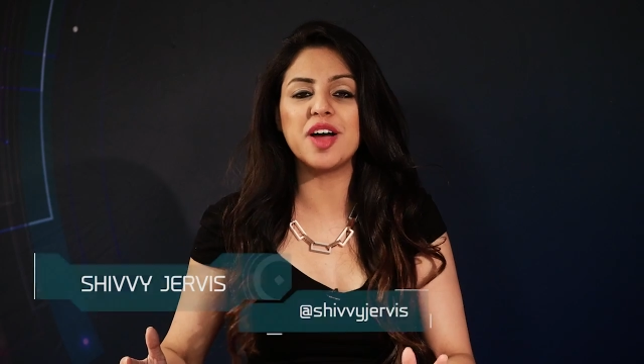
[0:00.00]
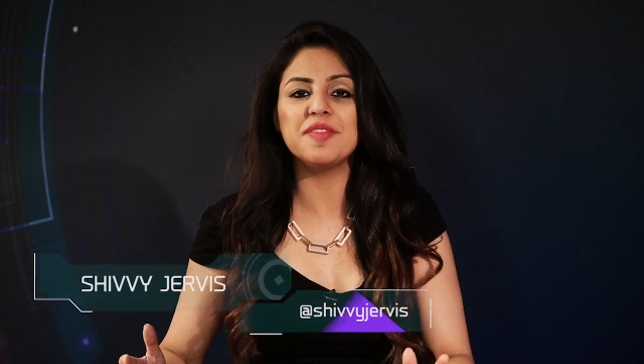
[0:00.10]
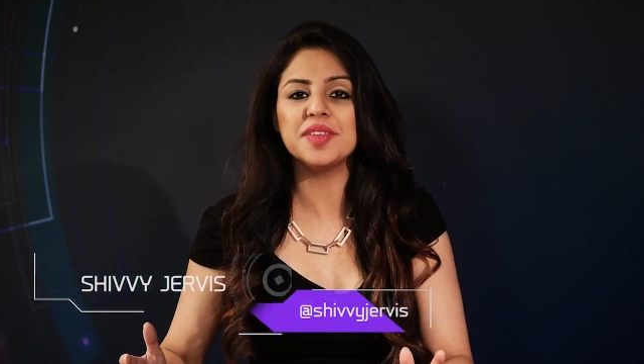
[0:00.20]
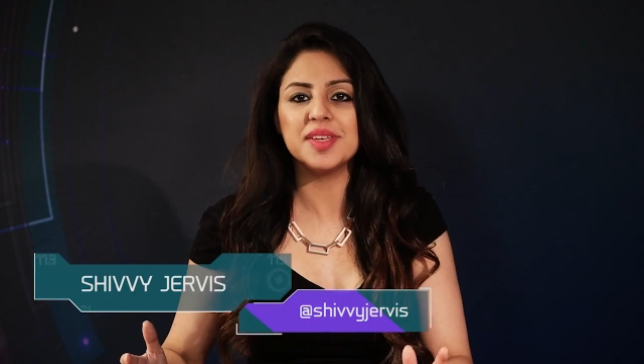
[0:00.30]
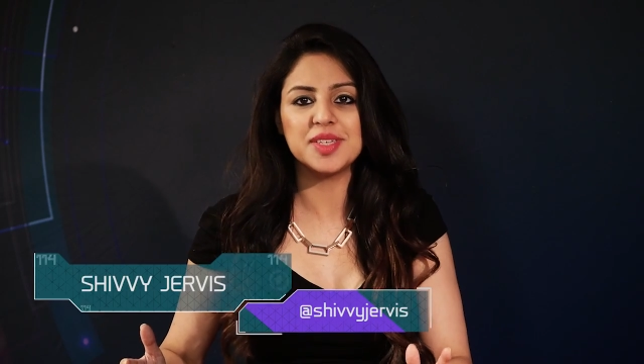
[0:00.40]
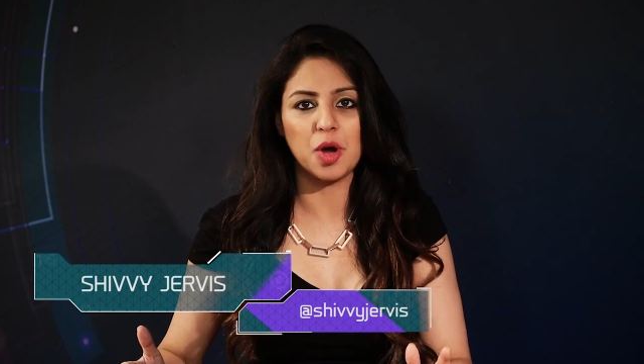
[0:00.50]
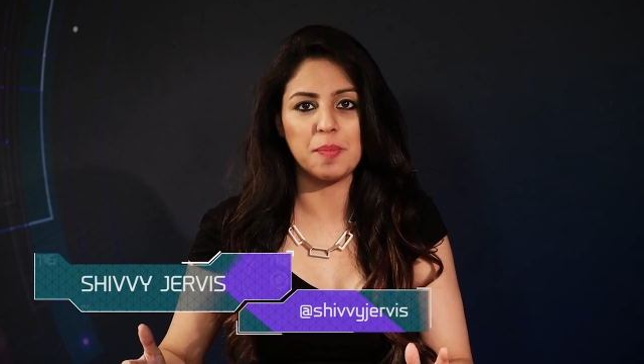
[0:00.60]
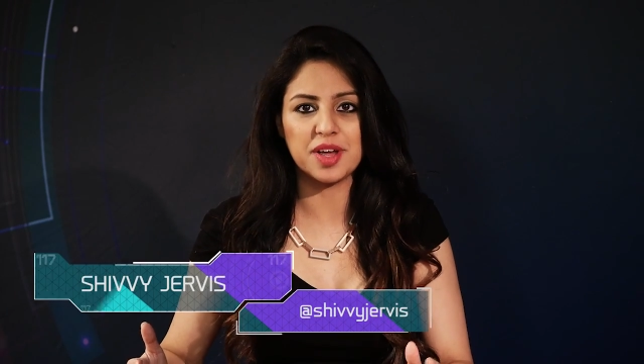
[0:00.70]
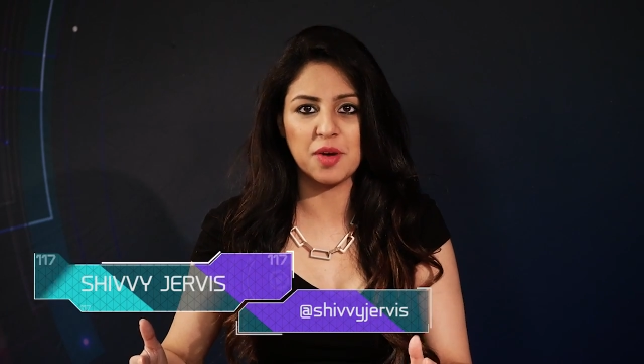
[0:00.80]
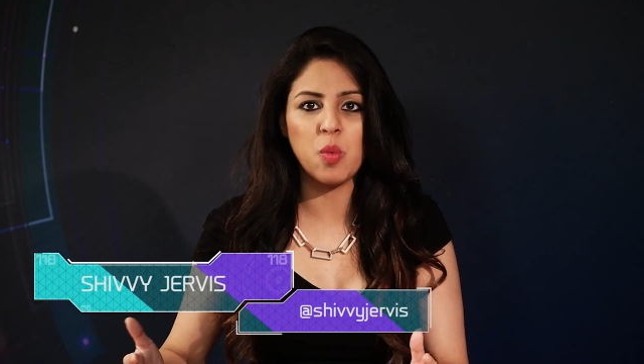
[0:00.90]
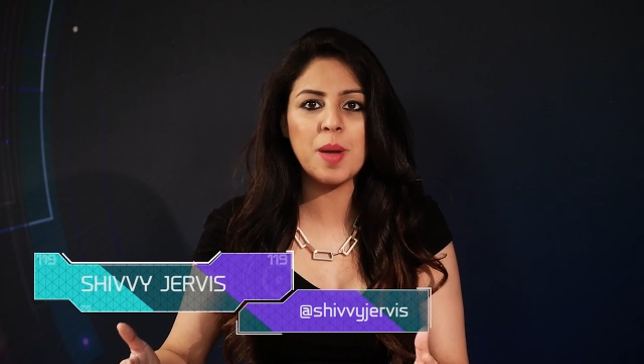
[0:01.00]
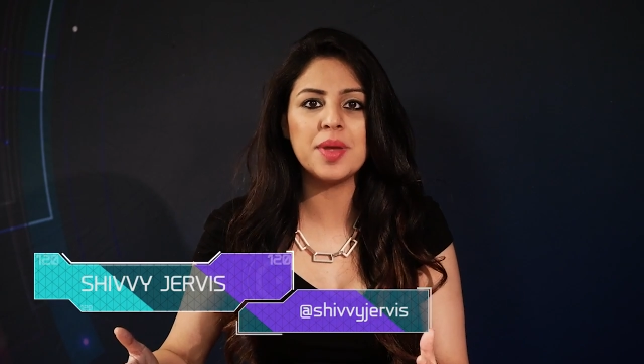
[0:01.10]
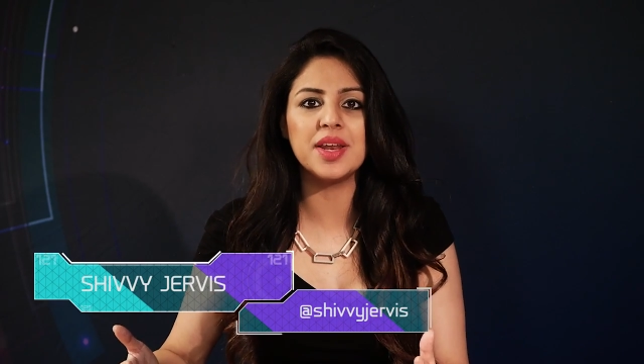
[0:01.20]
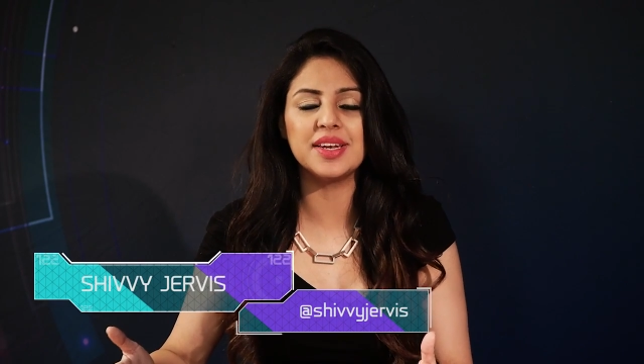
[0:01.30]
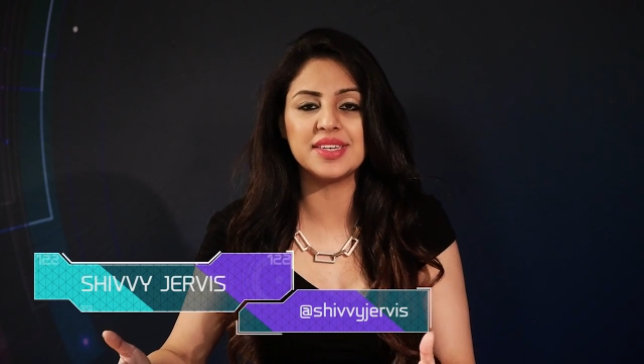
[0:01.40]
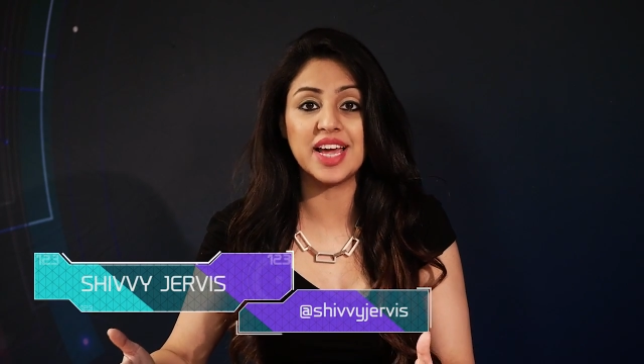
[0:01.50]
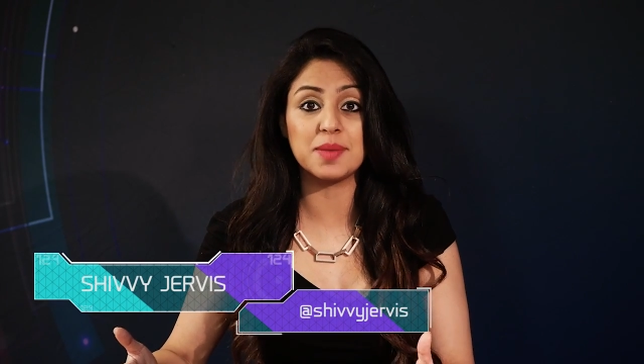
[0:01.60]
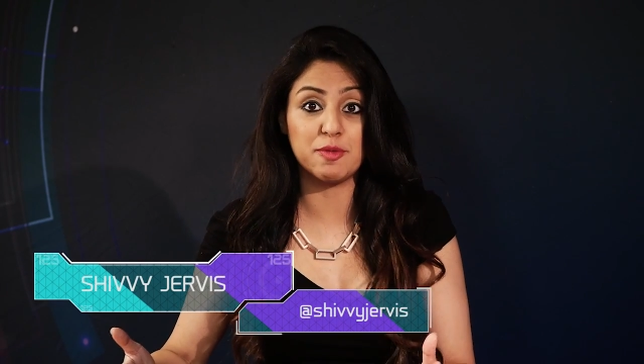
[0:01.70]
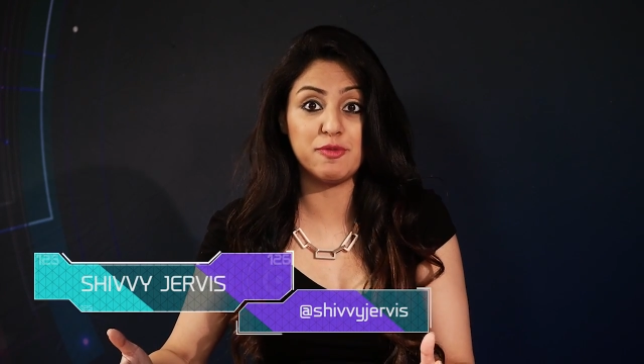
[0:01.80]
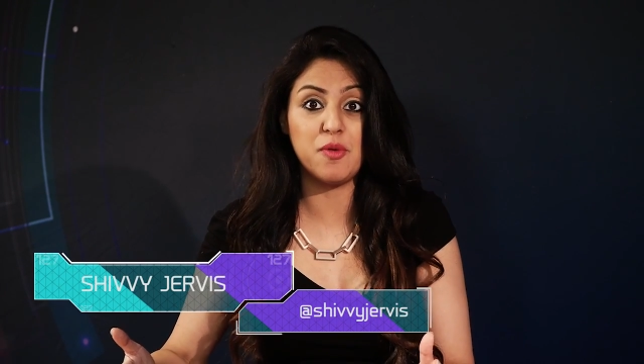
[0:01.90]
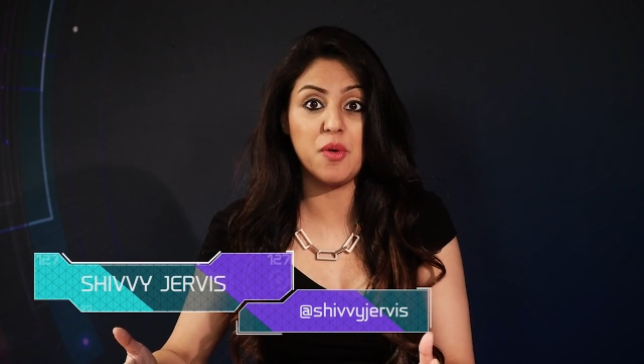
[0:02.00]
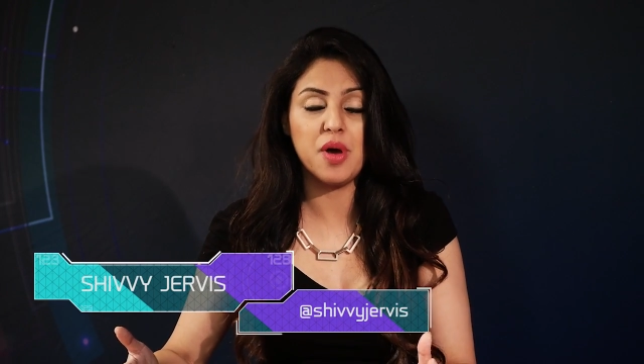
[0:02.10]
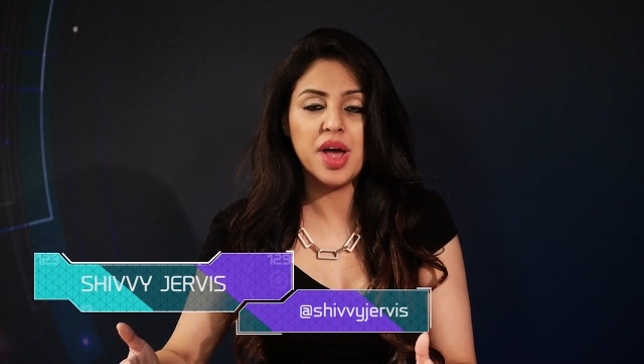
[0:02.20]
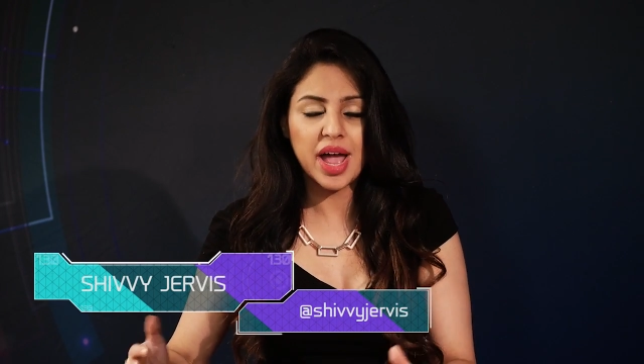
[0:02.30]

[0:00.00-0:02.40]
covered the topic of women in tech before,